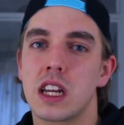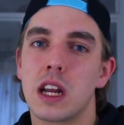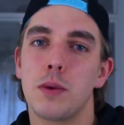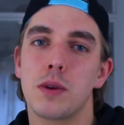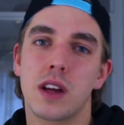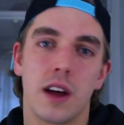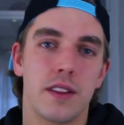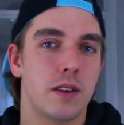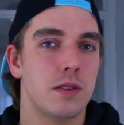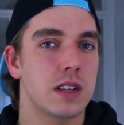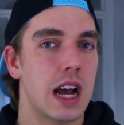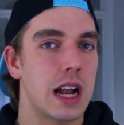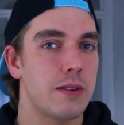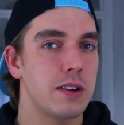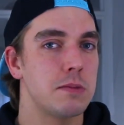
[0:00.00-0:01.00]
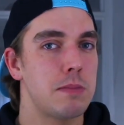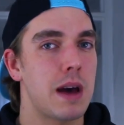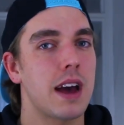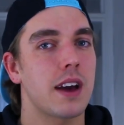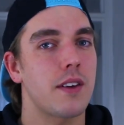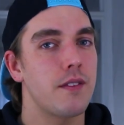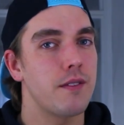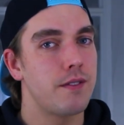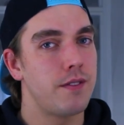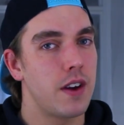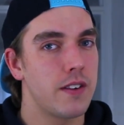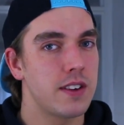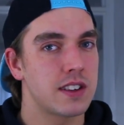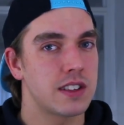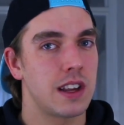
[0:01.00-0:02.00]
then I would cut those calories back
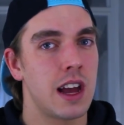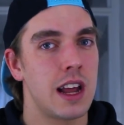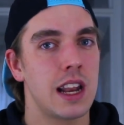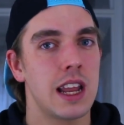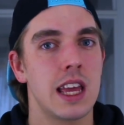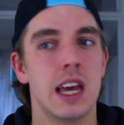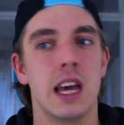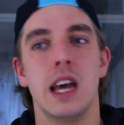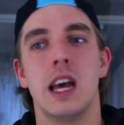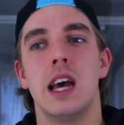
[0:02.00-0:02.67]
very slightly.